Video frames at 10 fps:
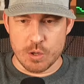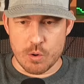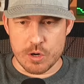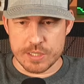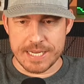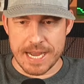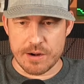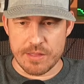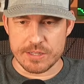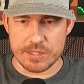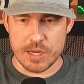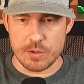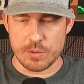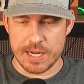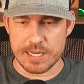orders down in the
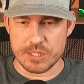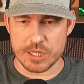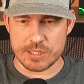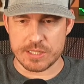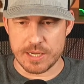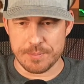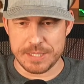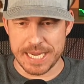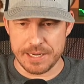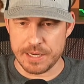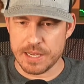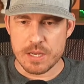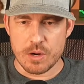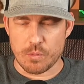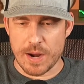zone, just sub 10
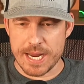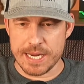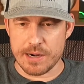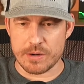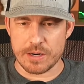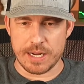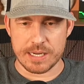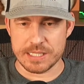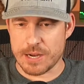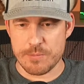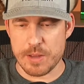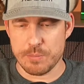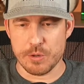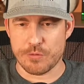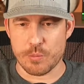right here. Cause that would be a
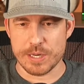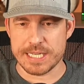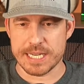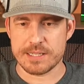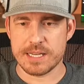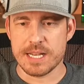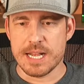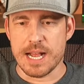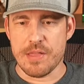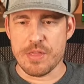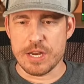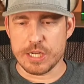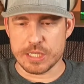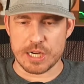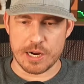beautiful retest. And then
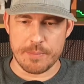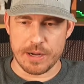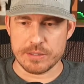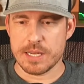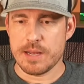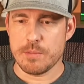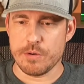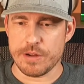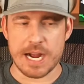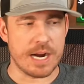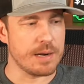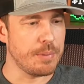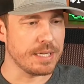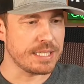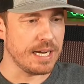you could talk about moving higher,
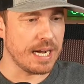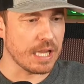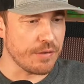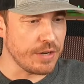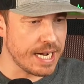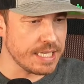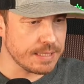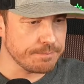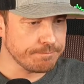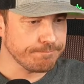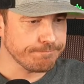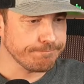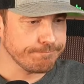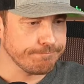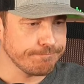but I love you guys.
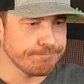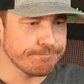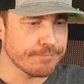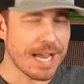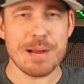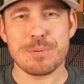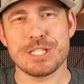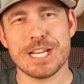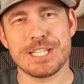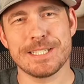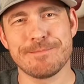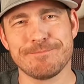I appreciate you.